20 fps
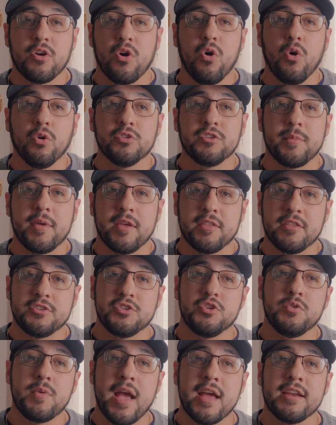to hold them in the
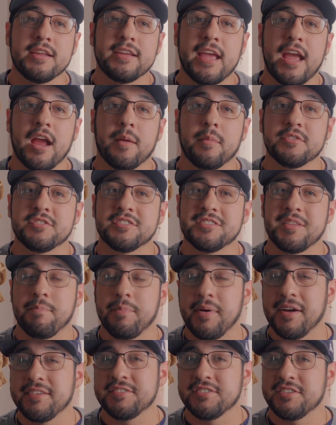two-handed cameras, the
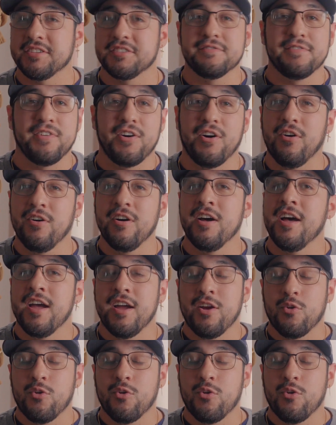buttons just fall